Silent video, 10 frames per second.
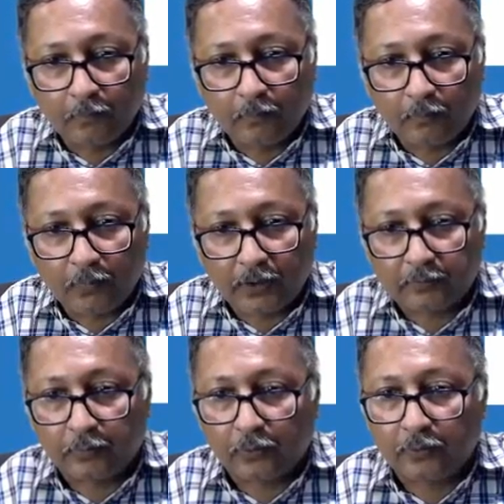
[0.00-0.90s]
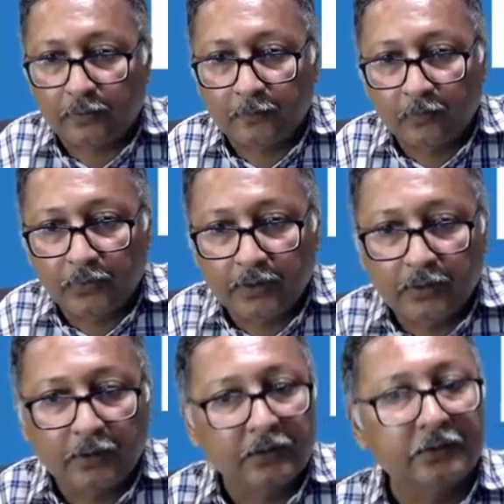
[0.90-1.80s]
passbook.
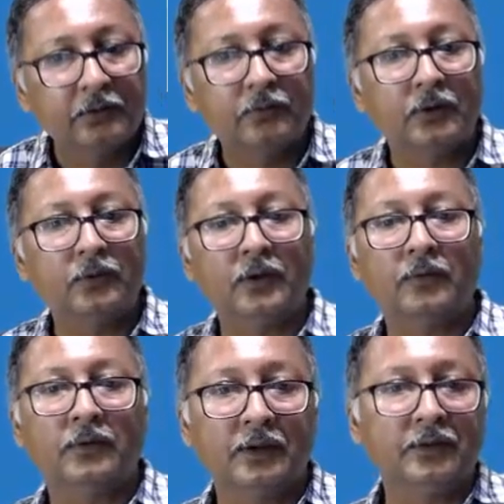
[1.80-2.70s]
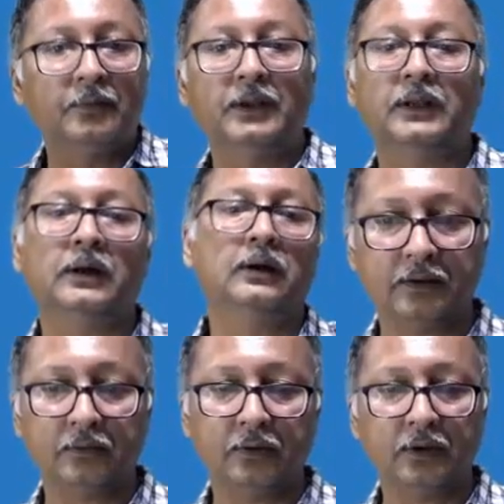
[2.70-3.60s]
This is what we have received in the,
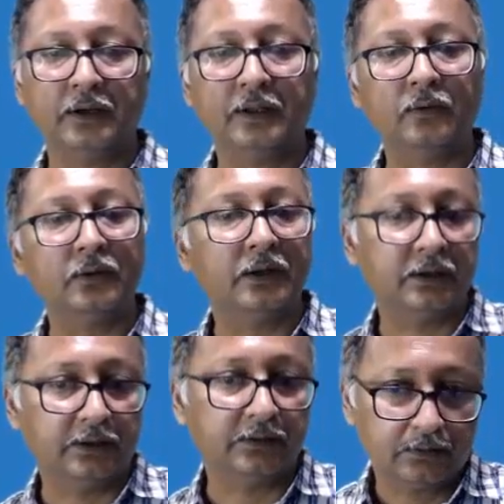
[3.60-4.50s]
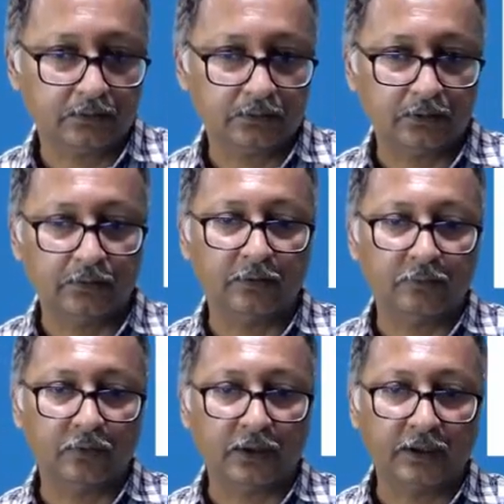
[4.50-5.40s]
we already know that it is
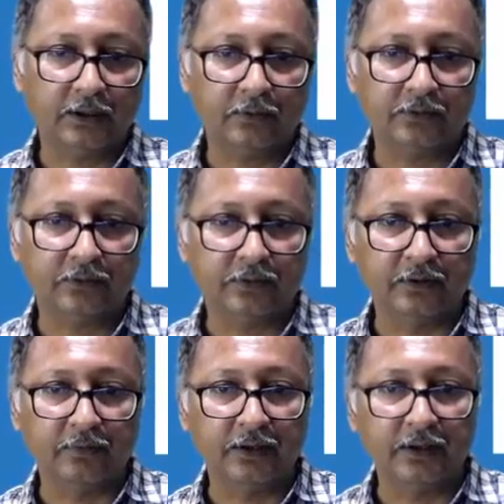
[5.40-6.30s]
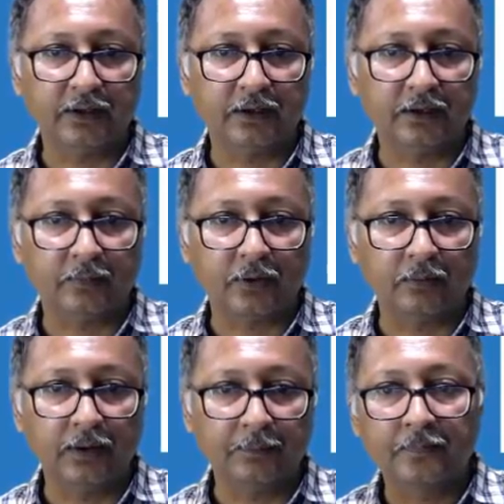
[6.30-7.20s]
1400, which is given here in the
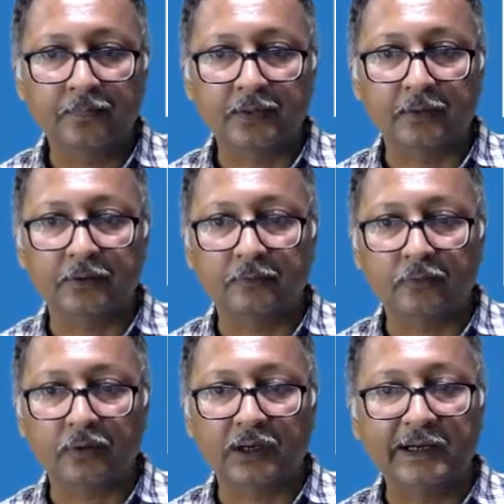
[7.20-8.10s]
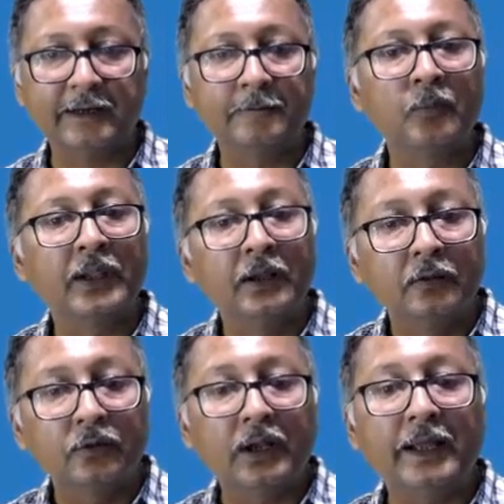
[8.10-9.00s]
problem, 1400. So
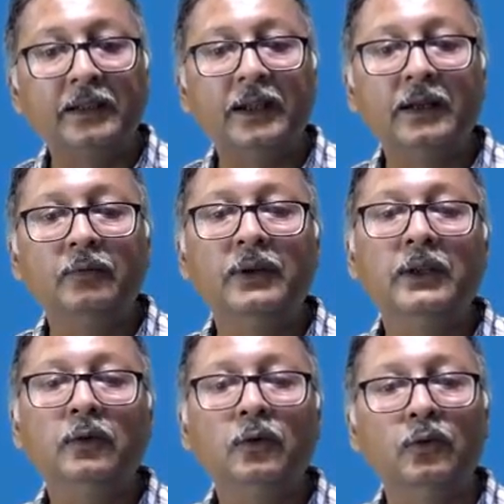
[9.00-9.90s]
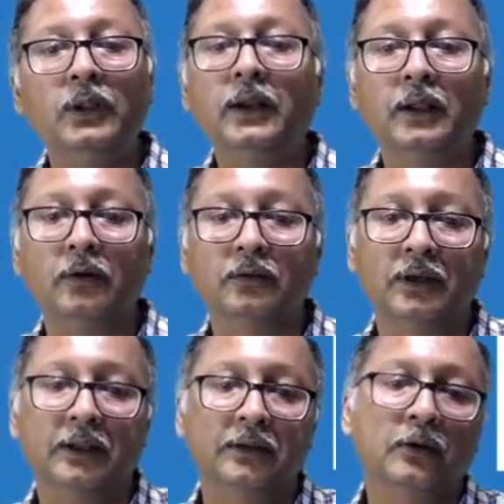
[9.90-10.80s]
like that, you need to do the
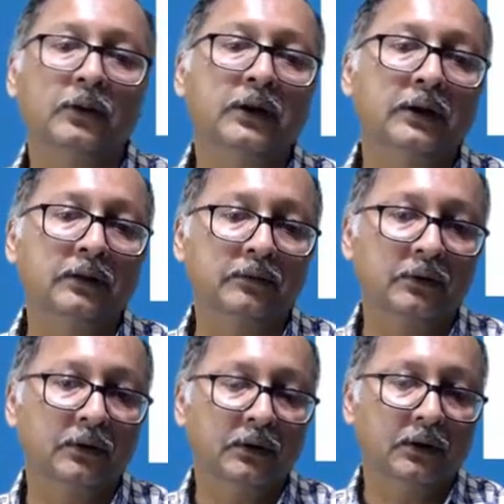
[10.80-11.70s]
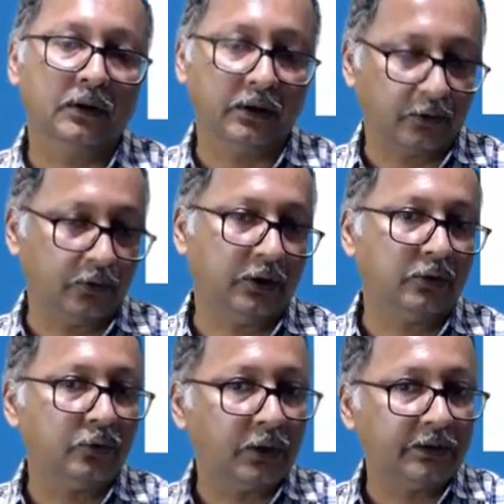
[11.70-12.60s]
reconciliation, whether it is required to
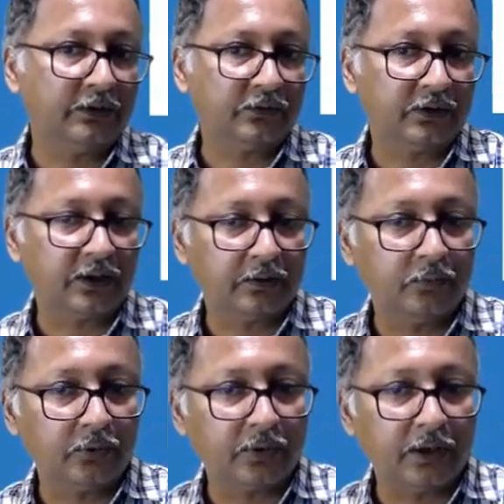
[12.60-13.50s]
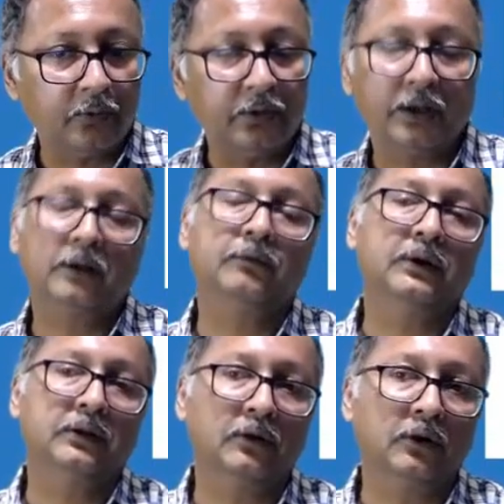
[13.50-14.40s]
do adjusted cash book, you can do that. If it
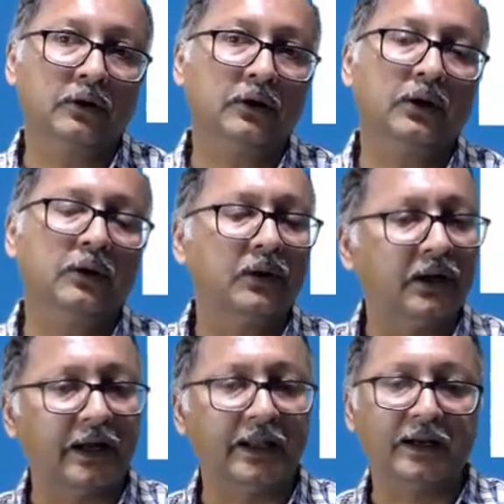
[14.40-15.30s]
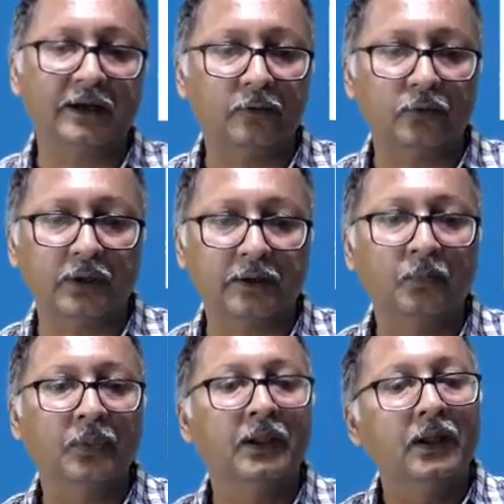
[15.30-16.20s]
is not required, you can directly do that.
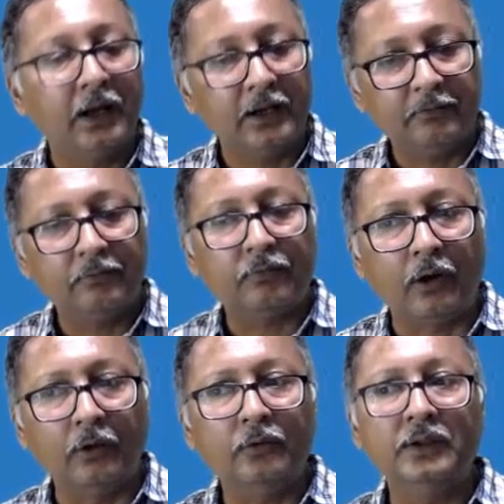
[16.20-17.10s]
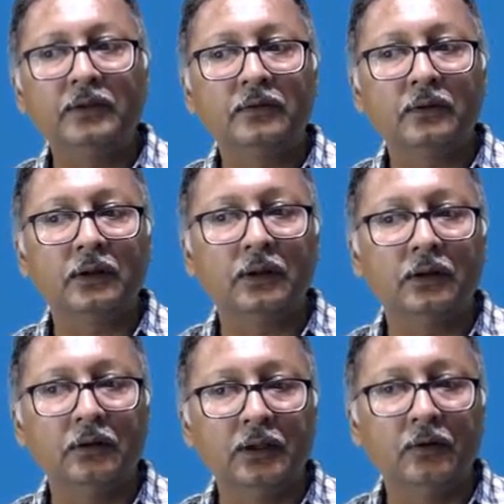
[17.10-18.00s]
And if you follow this,
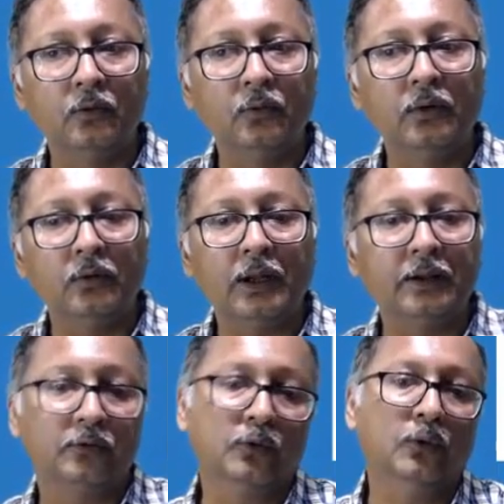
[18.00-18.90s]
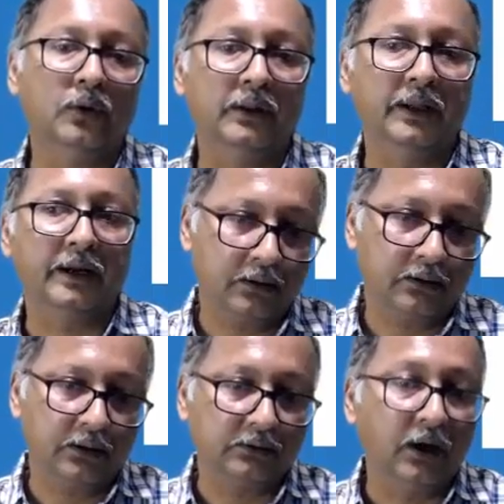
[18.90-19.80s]
the rule I told, that
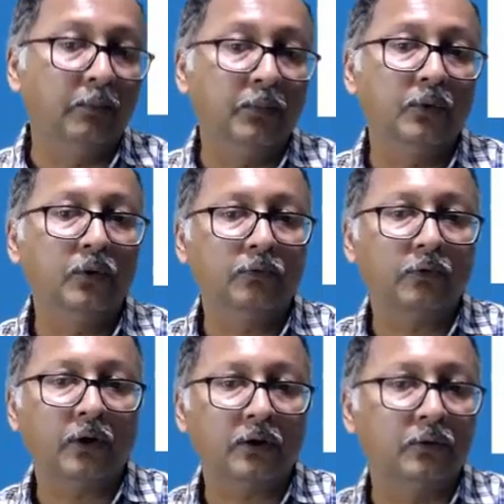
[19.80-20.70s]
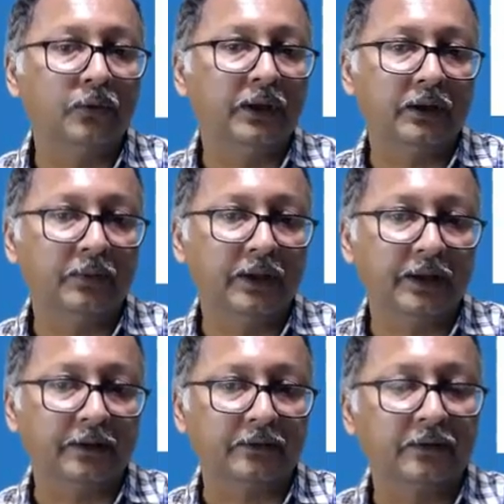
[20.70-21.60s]
the thumb rule for doing the
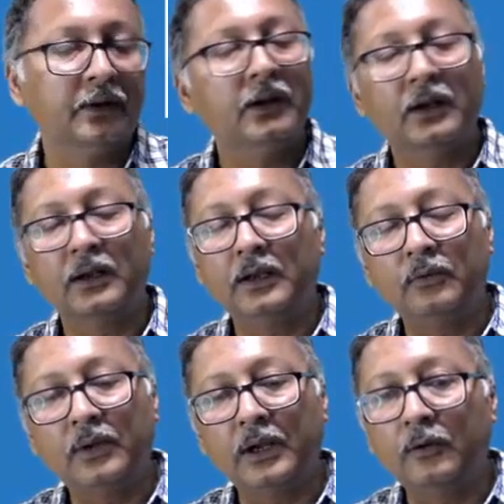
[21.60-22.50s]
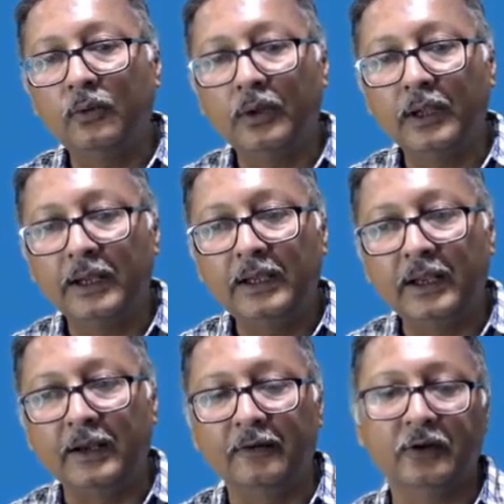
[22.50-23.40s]
VRS, then you can do any
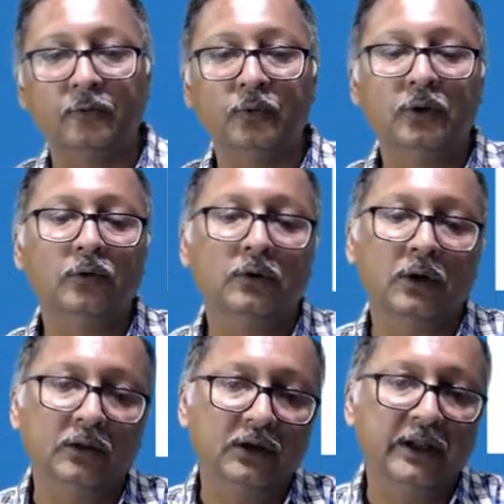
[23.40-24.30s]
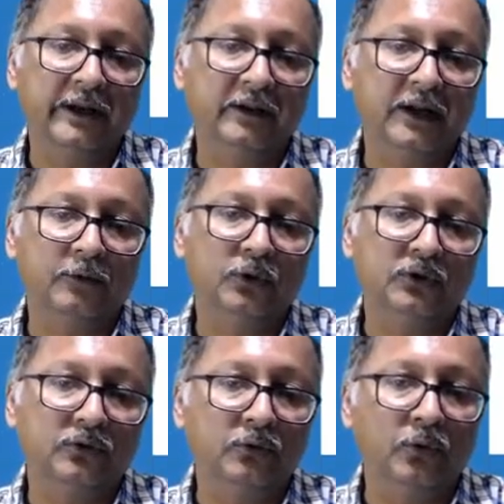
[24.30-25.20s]
entry without considering that which
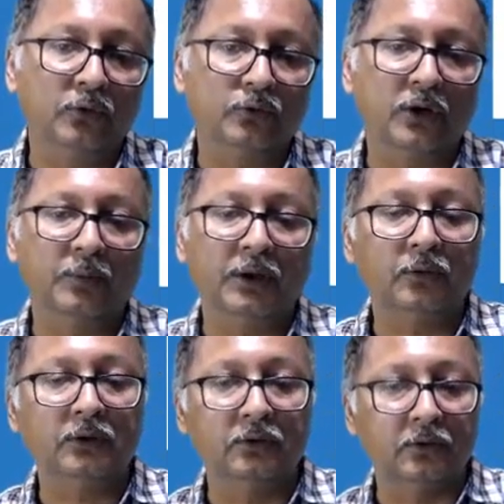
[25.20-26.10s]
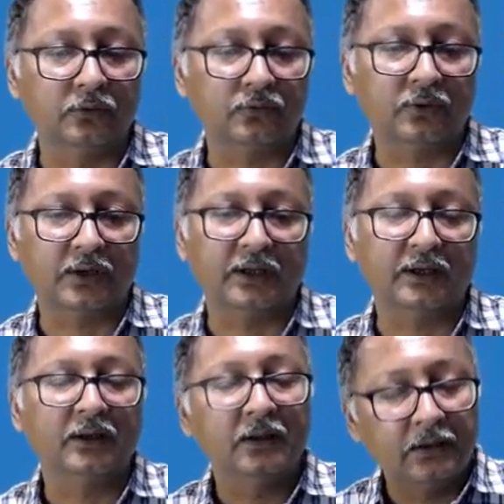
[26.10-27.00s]
goes to debit, which goes to credit.
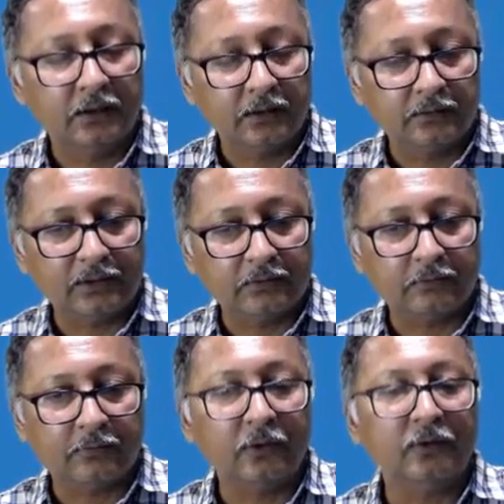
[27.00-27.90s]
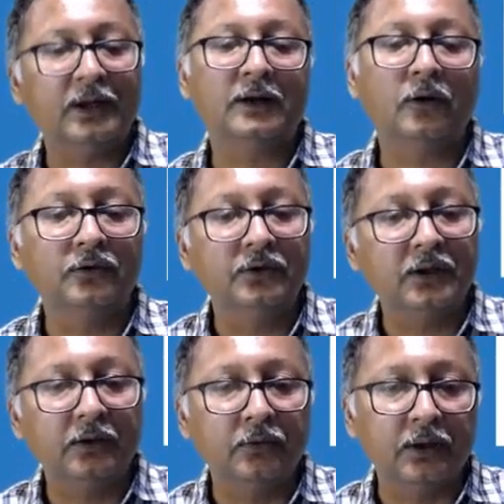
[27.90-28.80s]
Just follow that logic
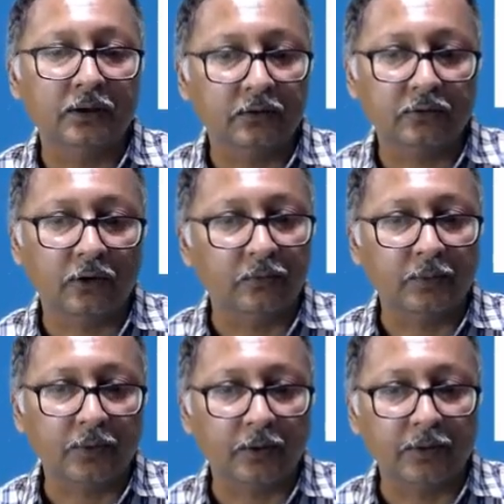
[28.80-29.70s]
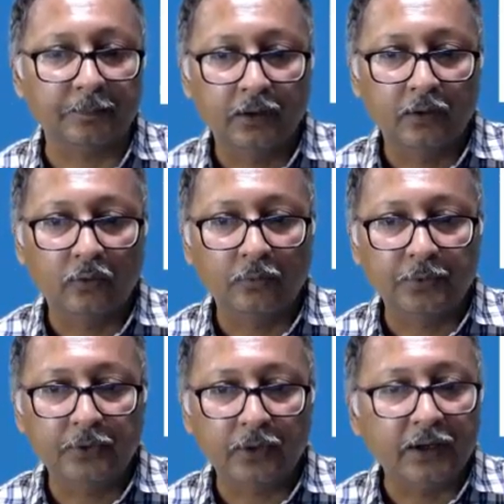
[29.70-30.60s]
and you can solve the problem. Hope
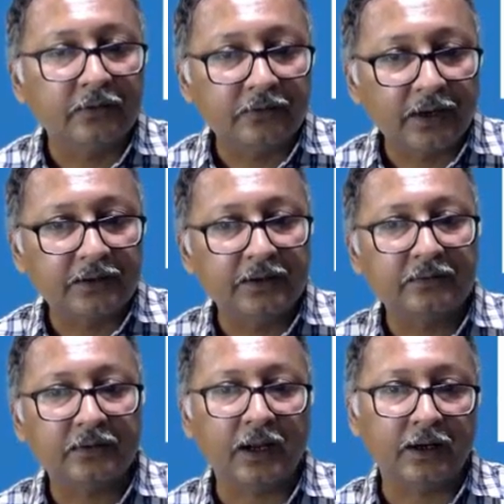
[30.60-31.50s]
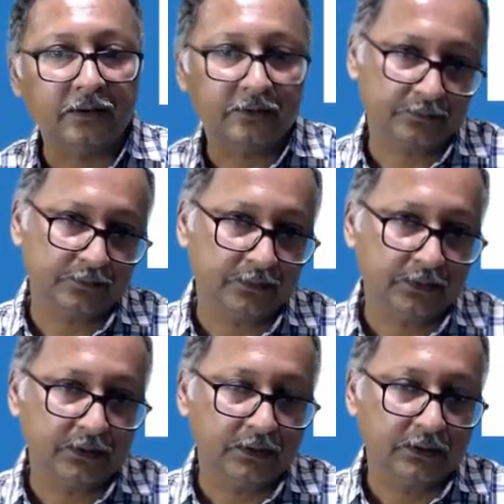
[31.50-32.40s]
you understand this, and
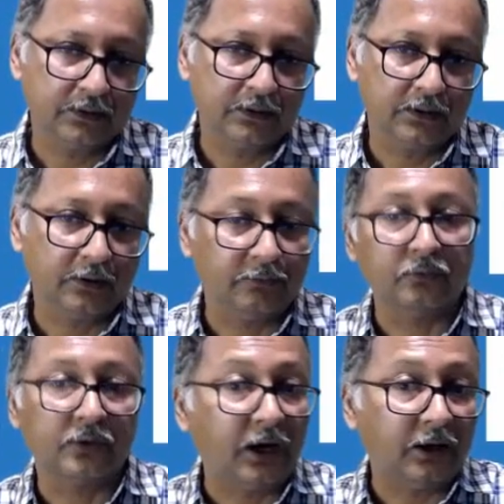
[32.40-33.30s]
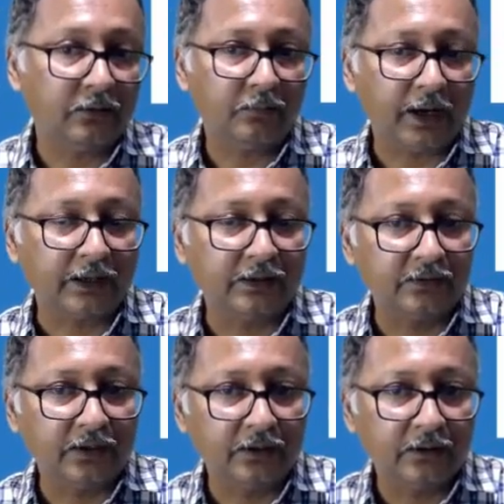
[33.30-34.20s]
if you start
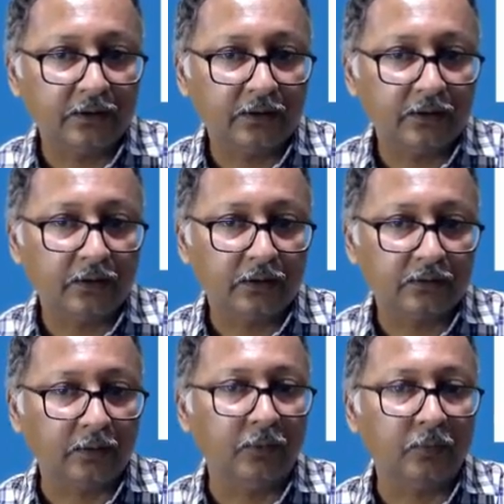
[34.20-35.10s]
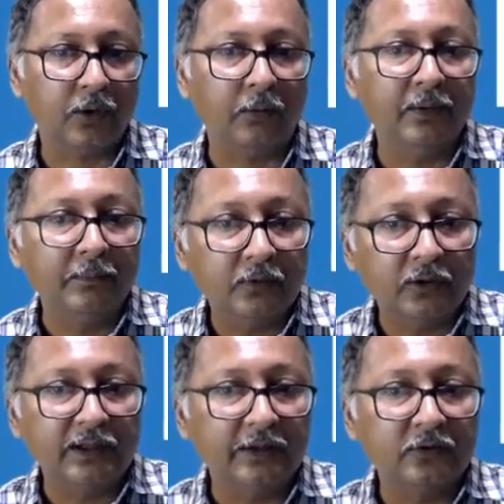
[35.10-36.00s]
practicing some more problems on
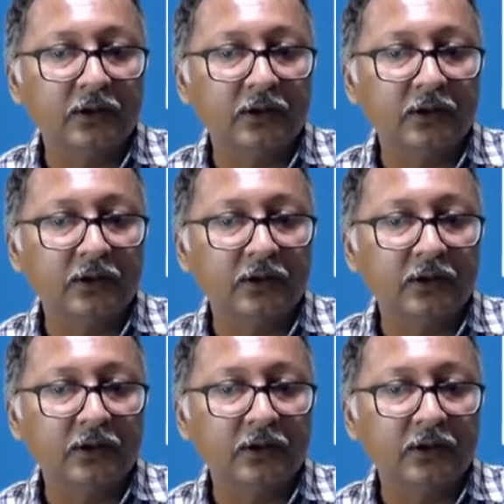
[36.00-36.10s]
this,